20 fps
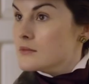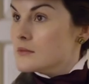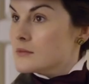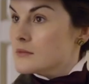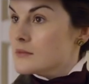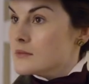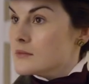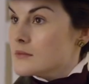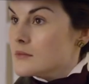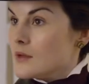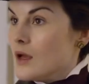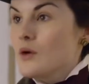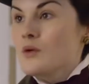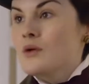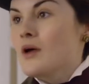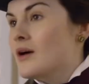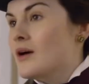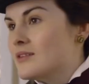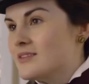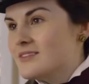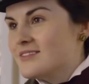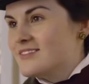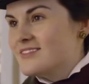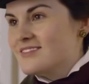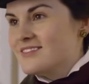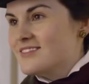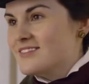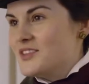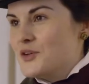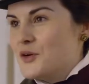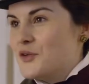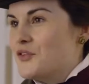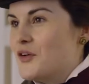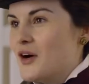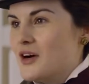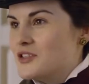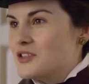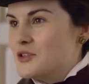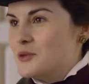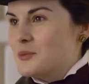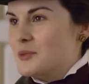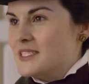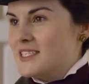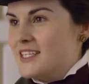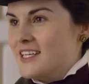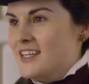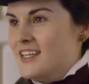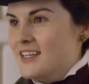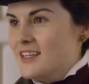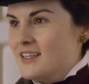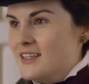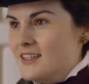her fiancé in real life. Dockery was dating